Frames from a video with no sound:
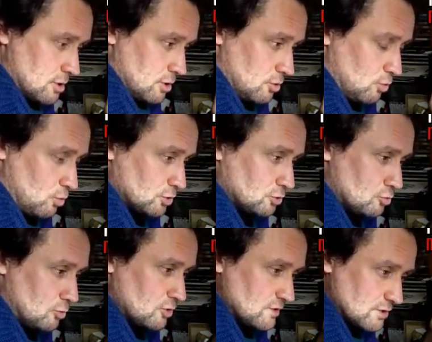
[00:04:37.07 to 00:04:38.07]
who want to
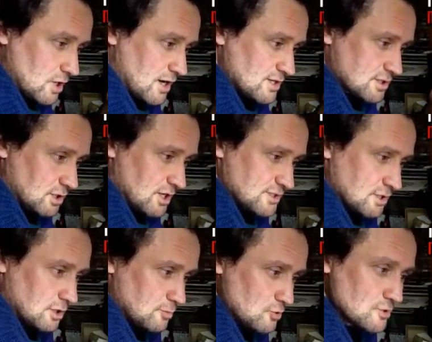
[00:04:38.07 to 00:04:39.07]
monetize
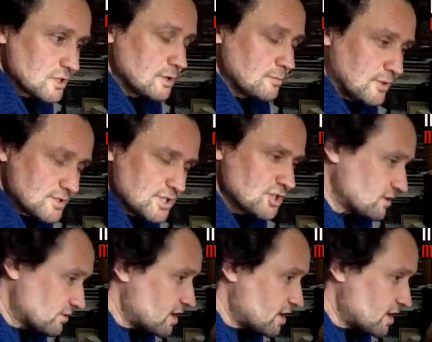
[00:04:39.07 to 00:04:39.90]
classical music composition.